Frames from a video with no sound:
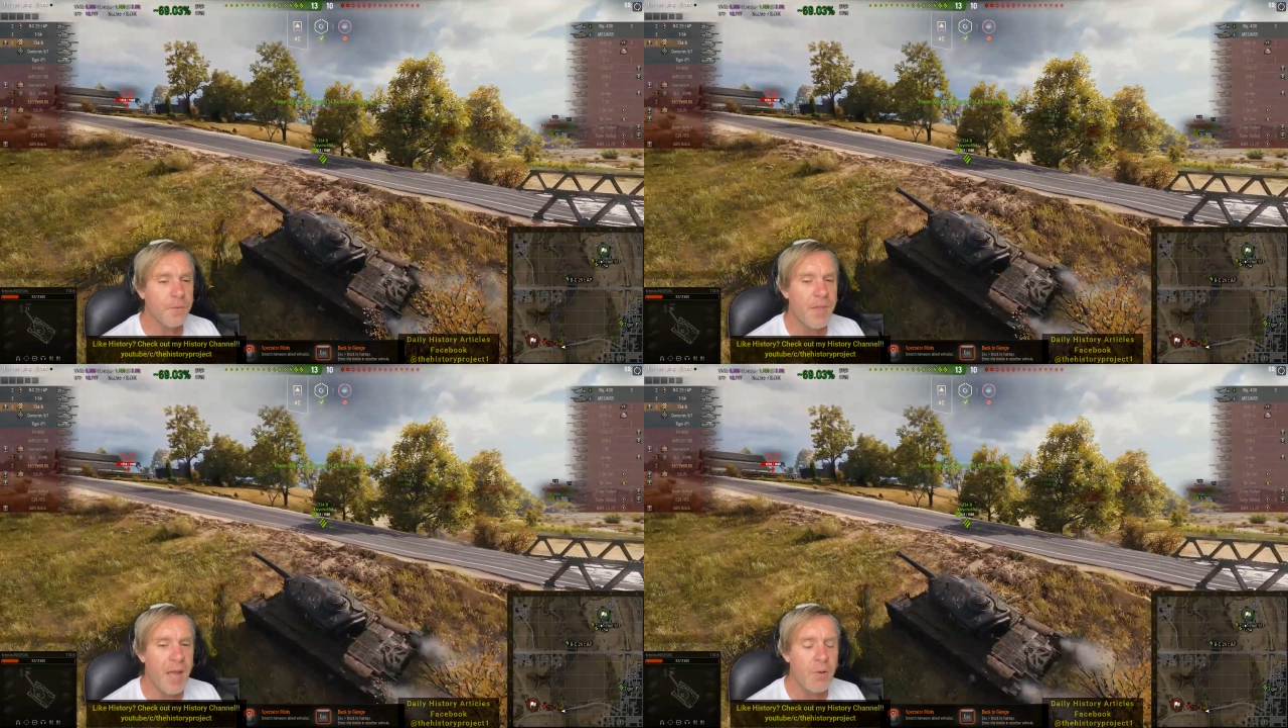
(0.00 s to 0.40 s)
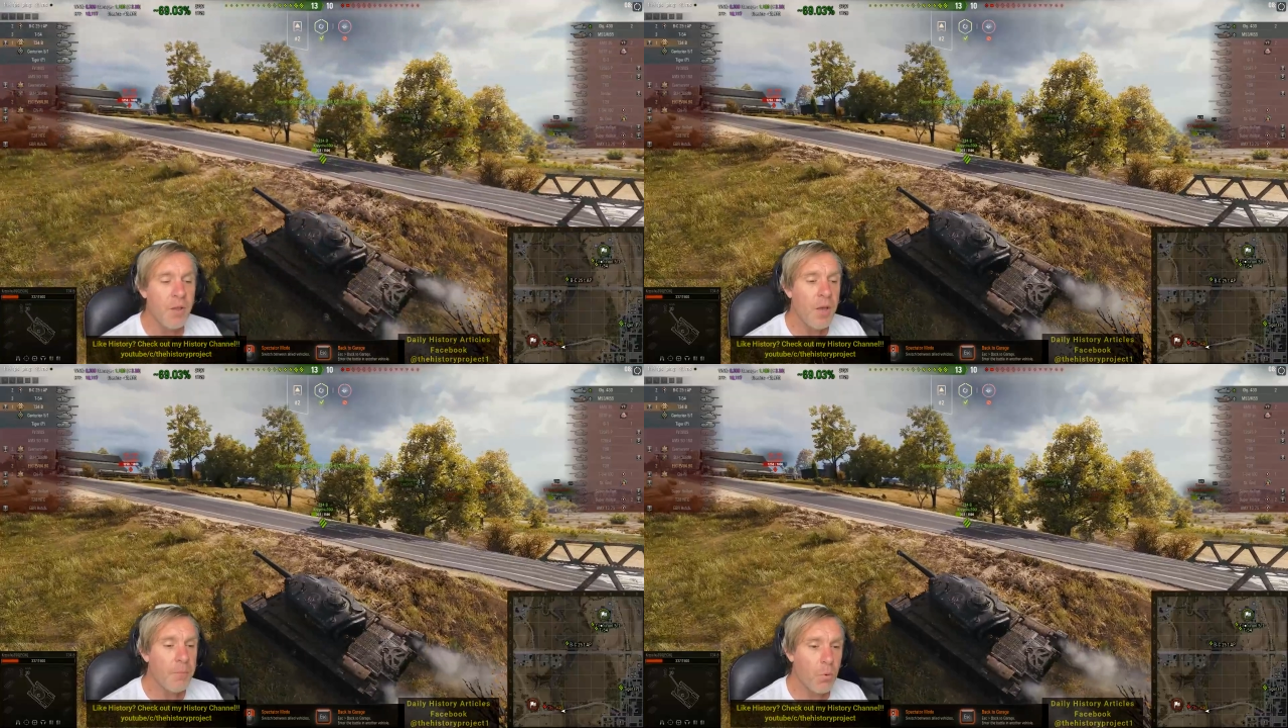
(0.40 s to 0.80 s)
Now,
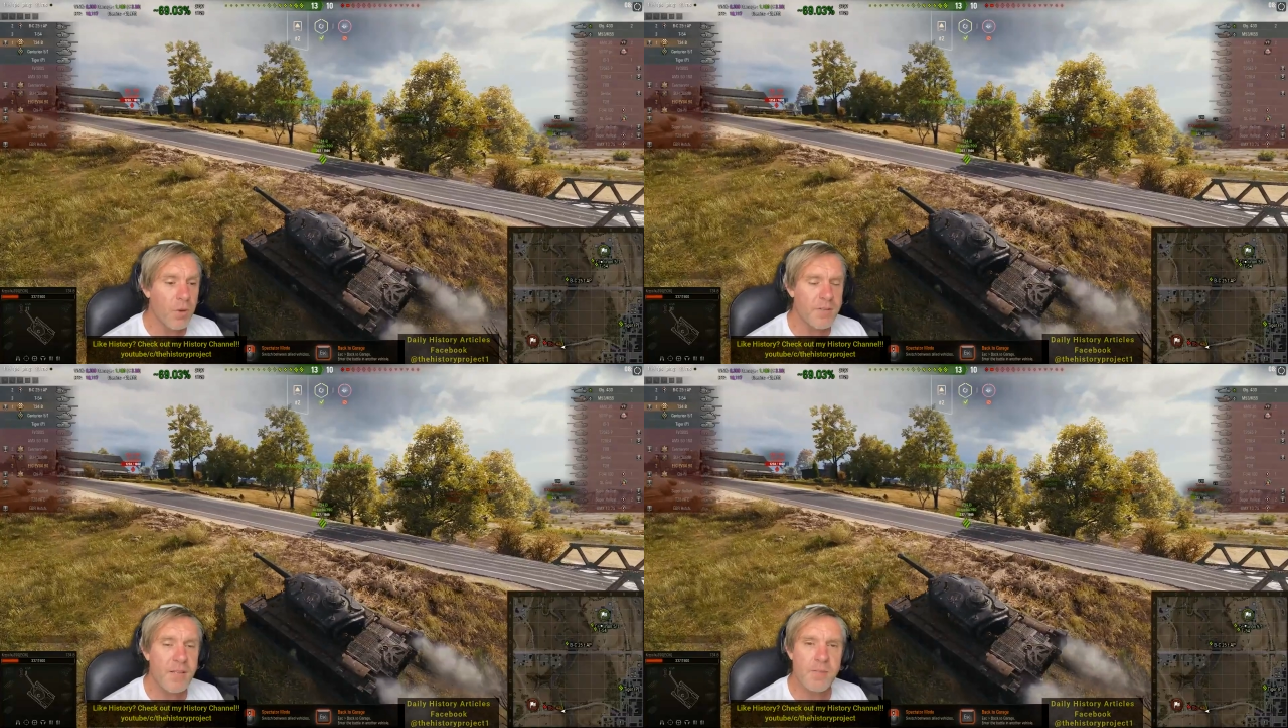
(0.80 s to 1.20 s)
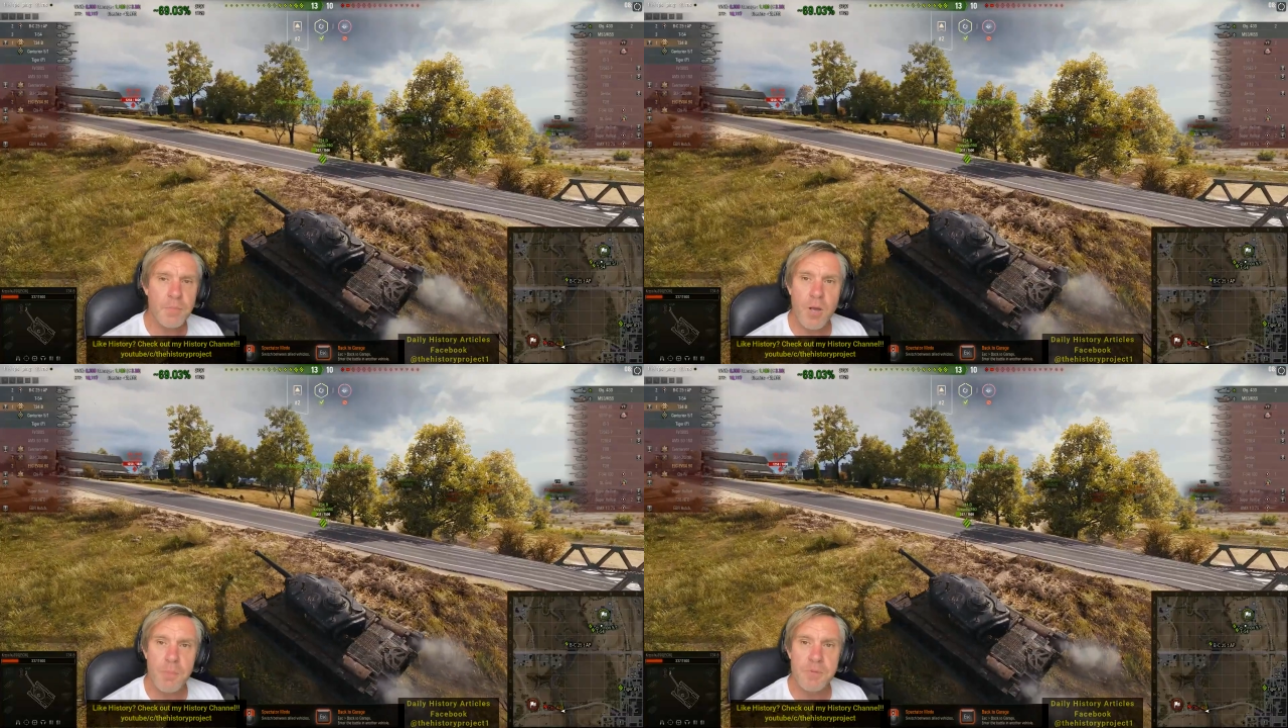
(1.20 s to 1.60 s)
for all intents
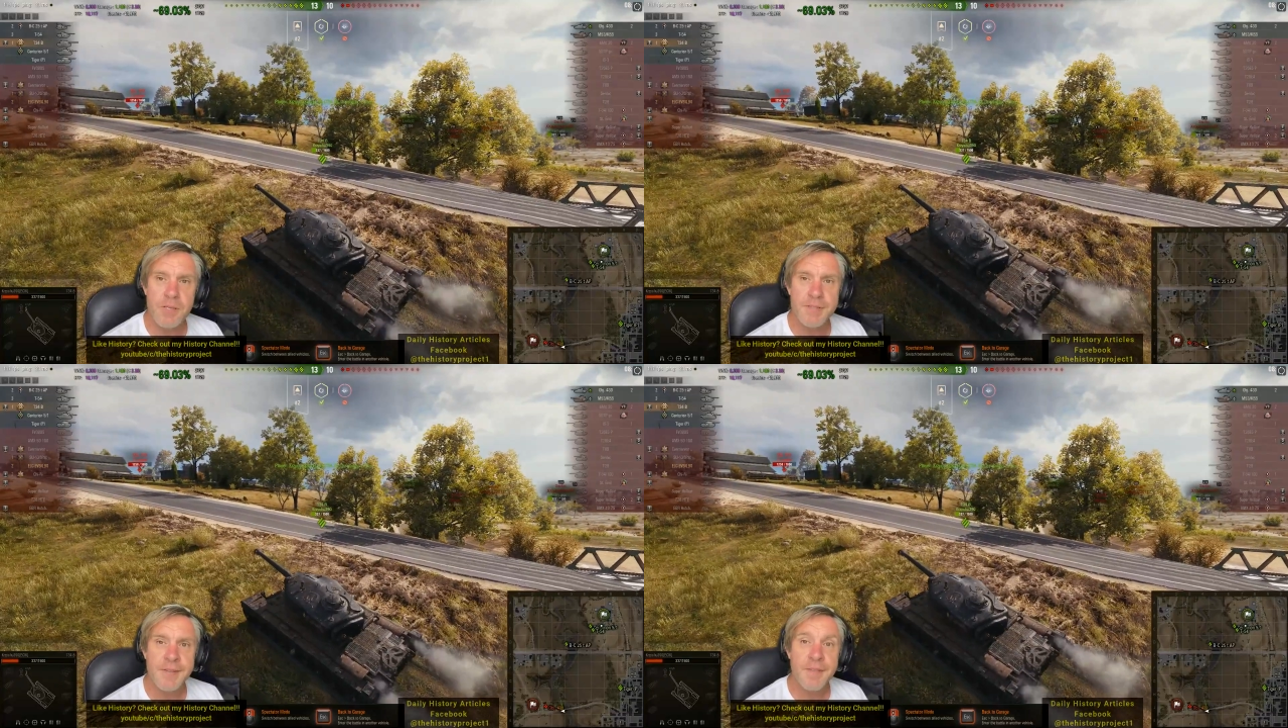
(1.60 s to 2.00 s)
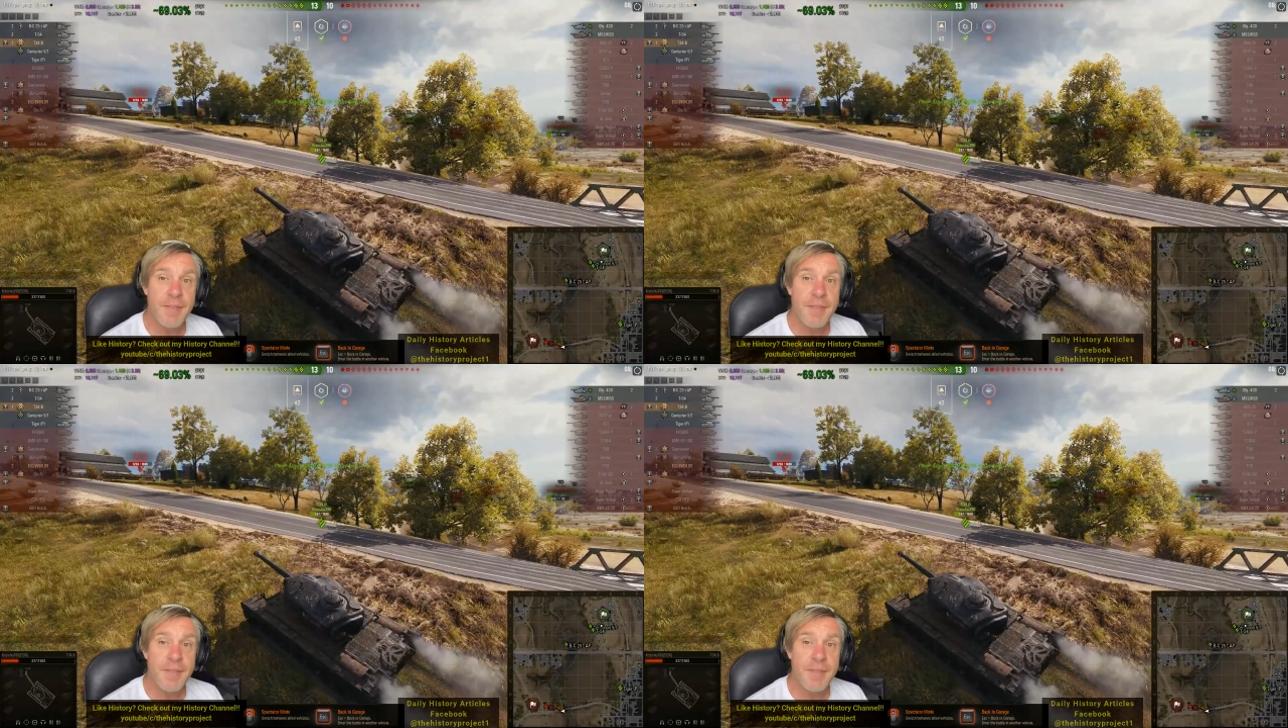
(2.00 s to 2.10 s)
and purposes,